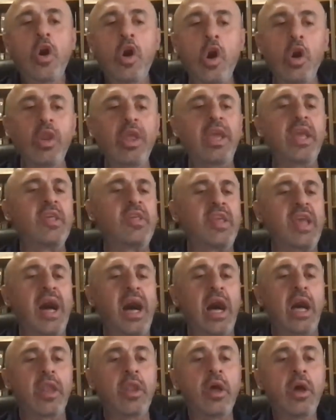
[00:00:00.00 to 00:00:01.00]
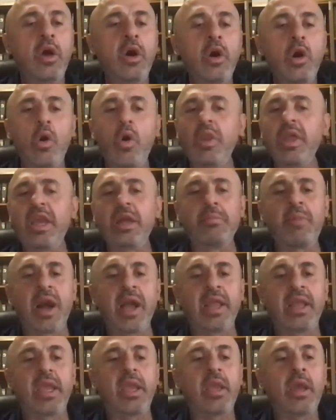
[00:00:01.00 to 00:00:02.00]
Holy is God, holy and
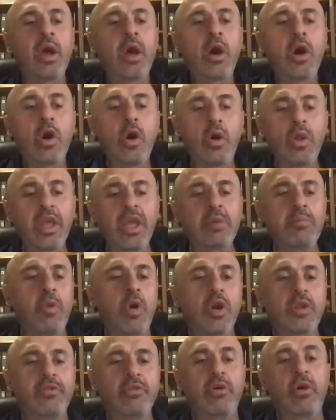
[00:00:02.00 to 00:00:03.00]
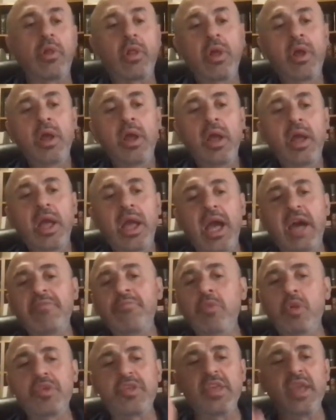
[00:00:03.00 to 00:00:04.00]
mighty, holy and mortal,
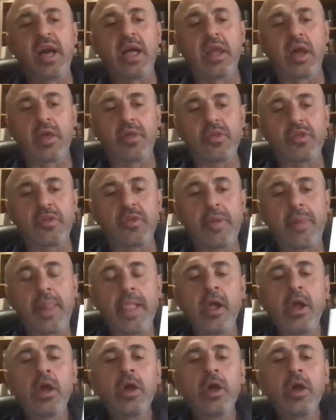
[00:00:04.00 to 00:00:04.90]
have mercy on us.